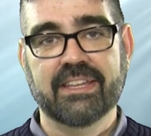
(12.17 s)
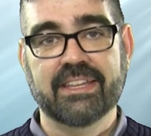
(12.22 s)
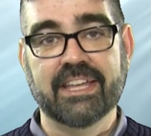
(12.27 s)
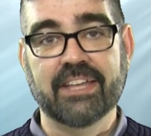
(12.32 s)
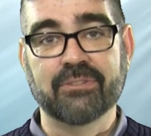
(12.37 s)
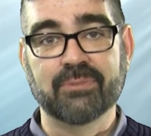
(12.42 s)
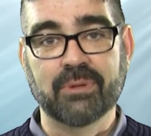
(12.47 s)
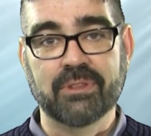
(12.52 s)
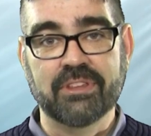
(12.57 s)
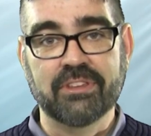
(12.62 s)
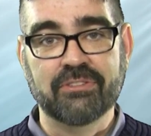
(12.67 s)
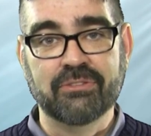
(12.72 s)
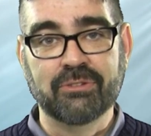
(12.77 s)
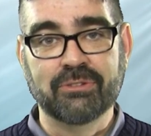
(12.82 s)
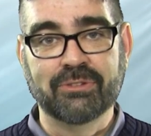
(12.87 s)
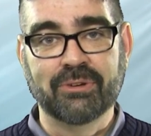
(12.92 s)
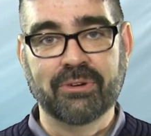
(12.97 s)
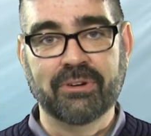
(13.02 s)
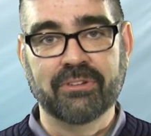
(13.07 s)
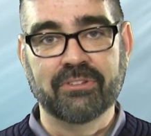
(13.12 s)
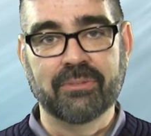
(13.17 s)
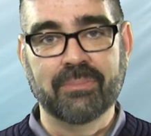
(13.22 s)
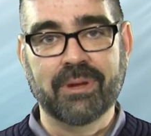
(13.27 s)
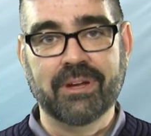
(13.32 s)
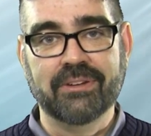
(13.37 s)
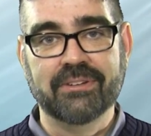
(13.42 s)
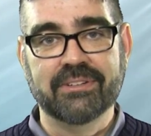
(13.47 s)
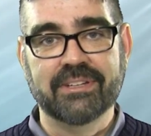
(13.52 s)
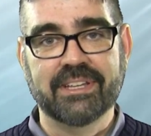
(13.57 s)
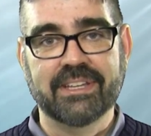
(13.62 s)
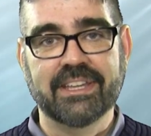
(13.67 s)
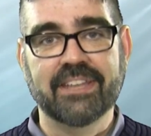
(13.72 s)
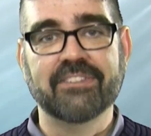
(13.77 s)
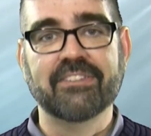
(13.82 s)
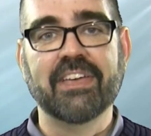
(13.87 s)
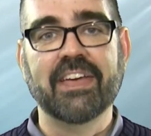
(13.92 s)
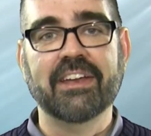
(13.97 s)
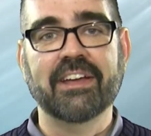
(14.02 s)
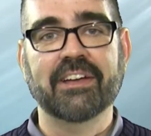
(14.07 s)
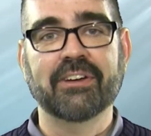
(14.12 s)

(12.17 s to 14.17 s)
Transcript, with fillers: That's what this tutorial is about. Let's head